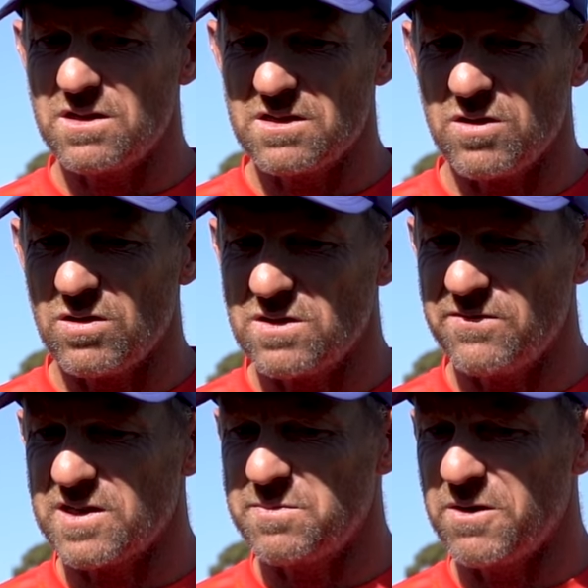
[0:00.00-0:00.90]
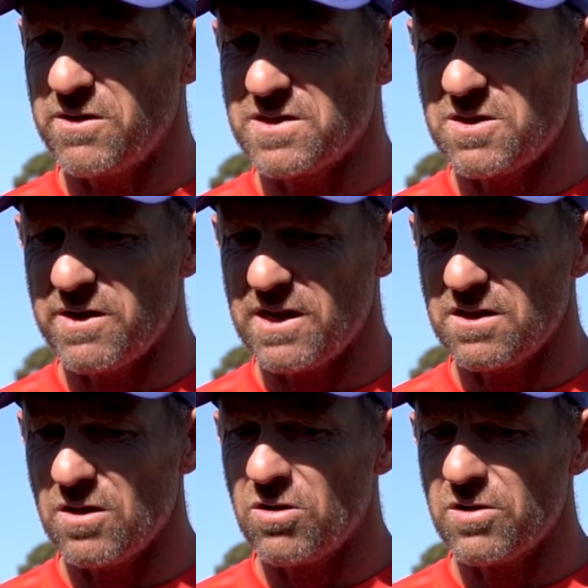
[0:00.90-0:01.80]
Just lots mm. of experience around
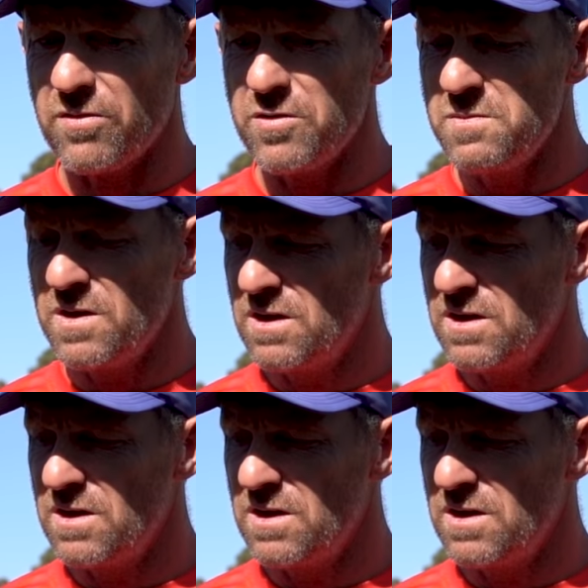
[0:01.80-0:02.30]
the locker room.